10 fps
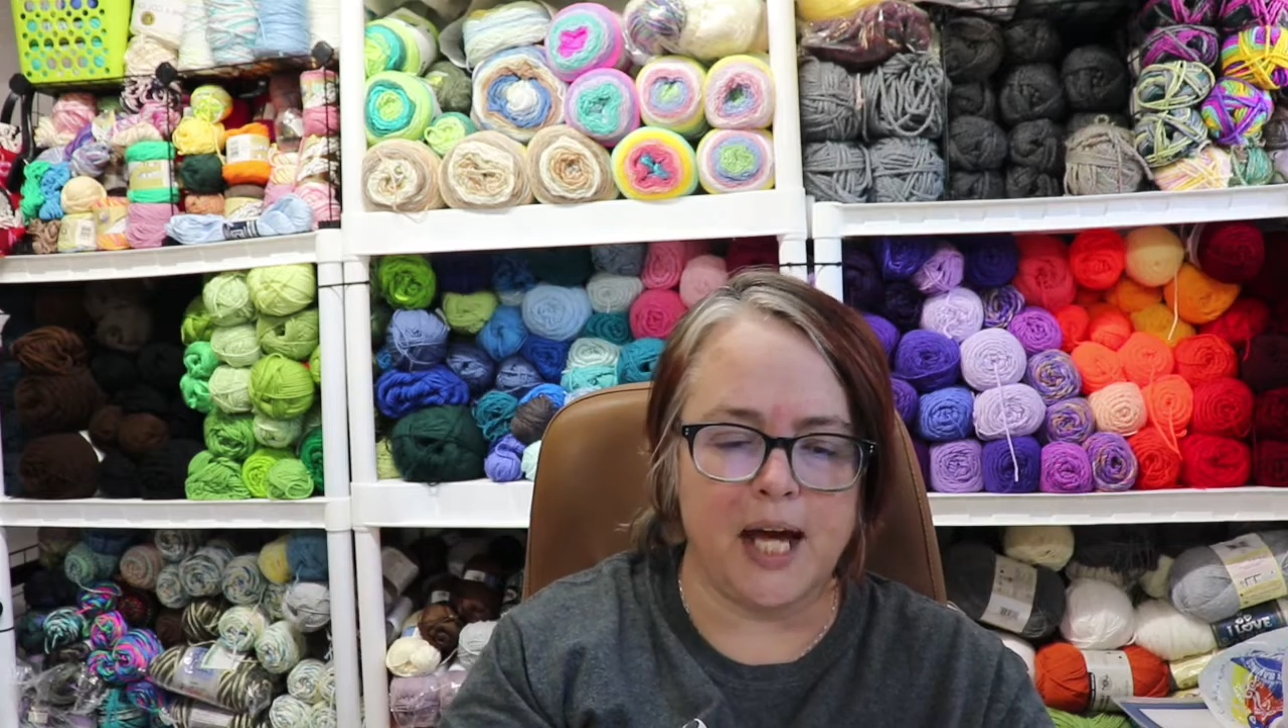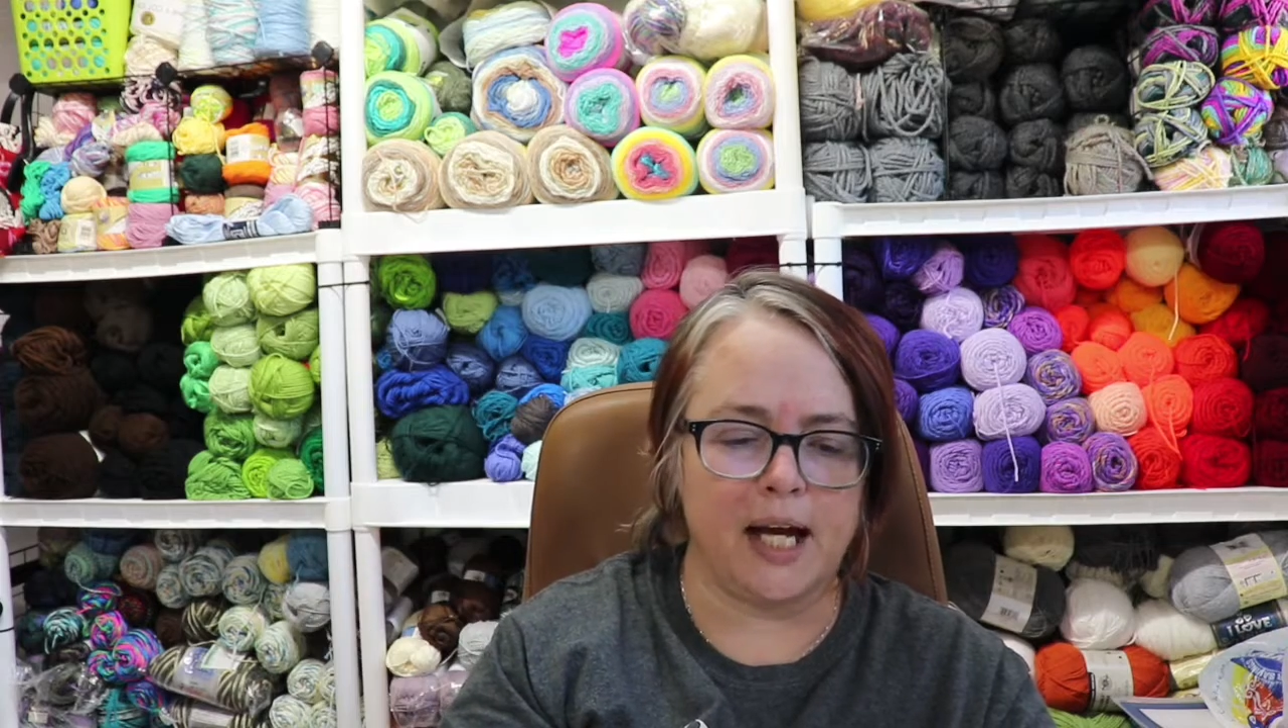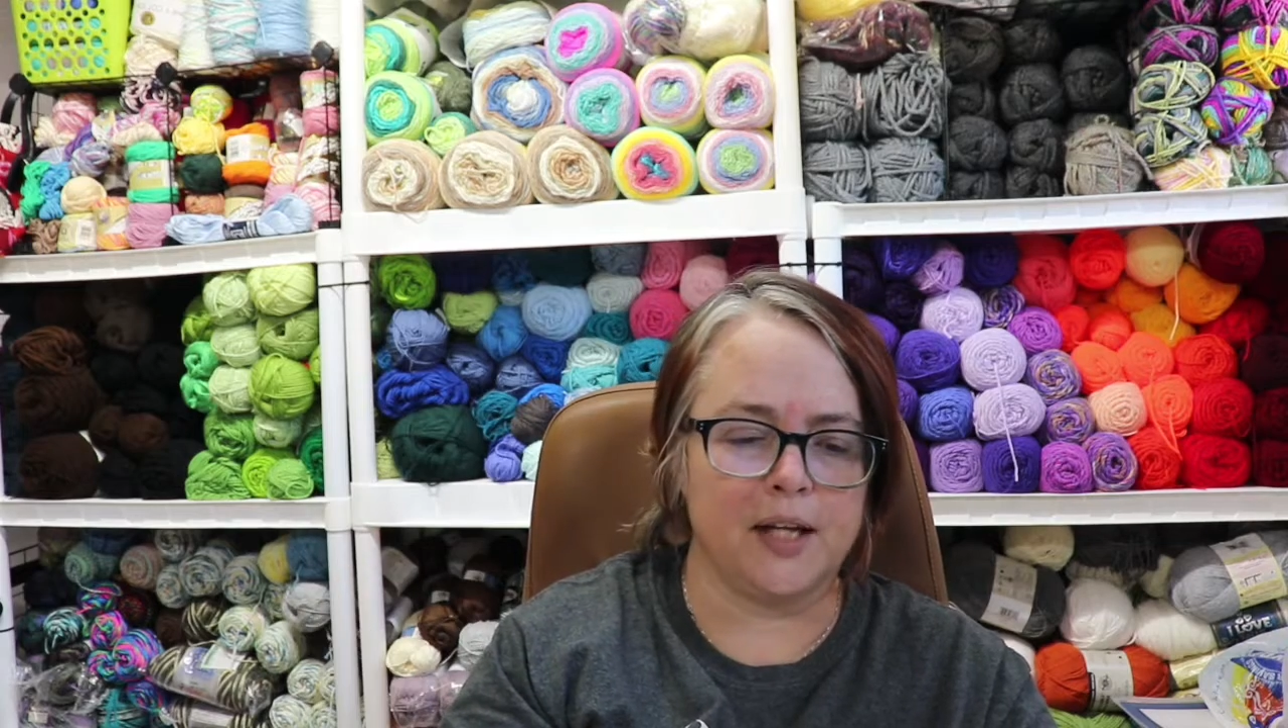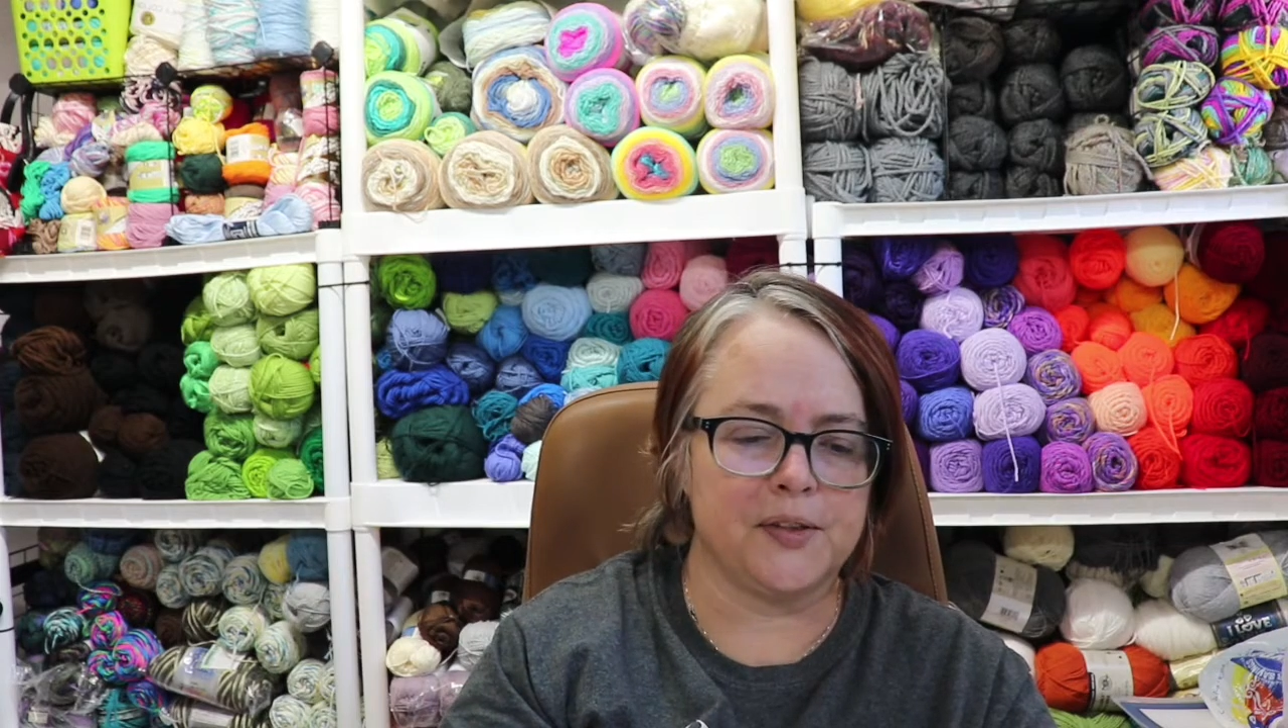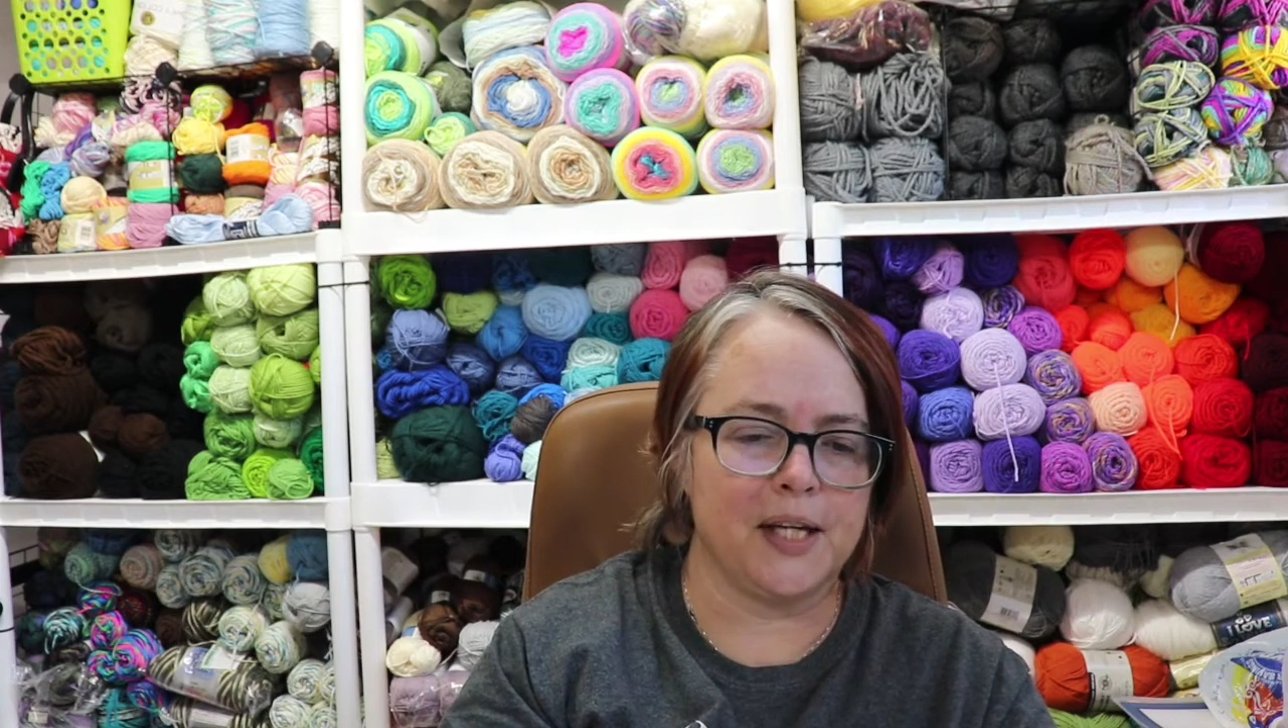
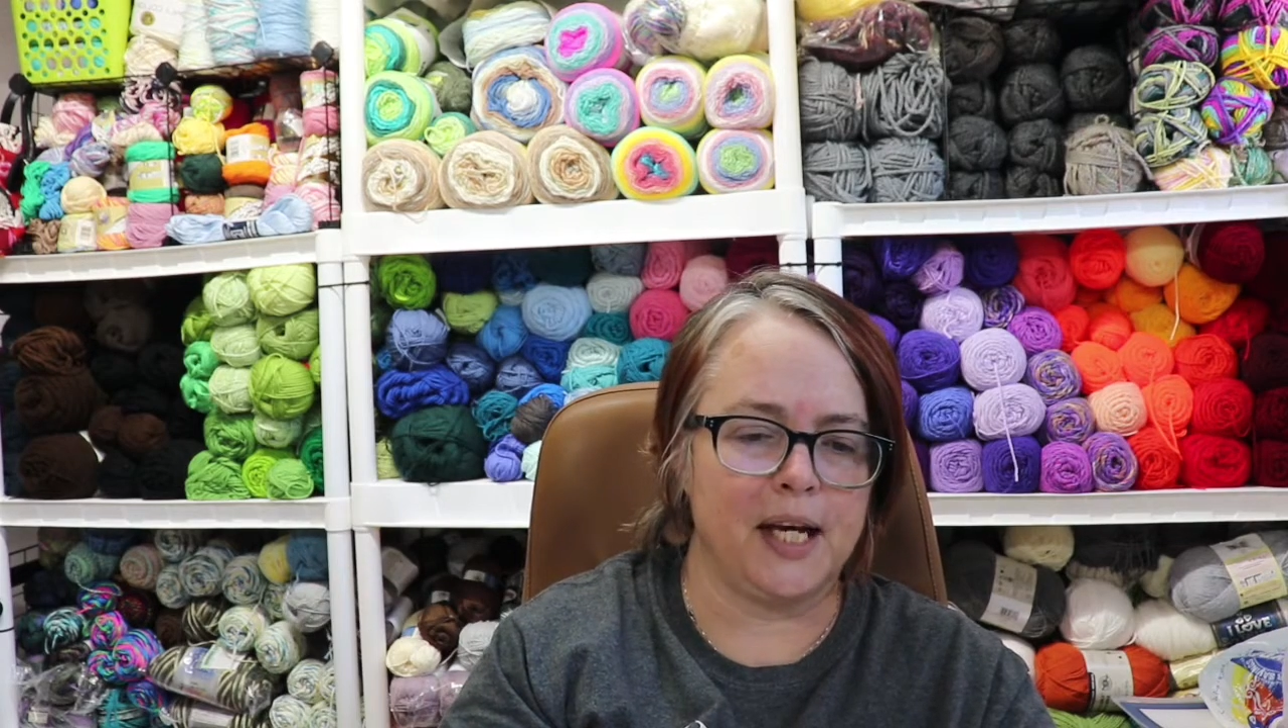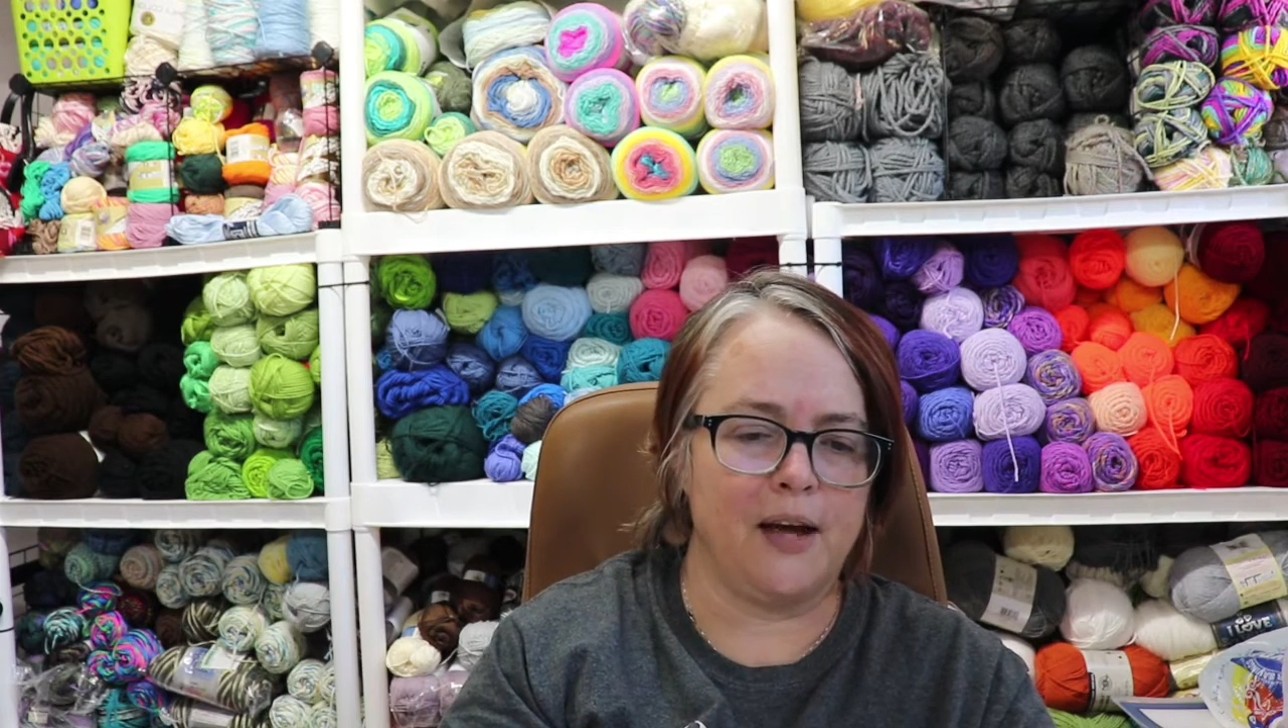like I said,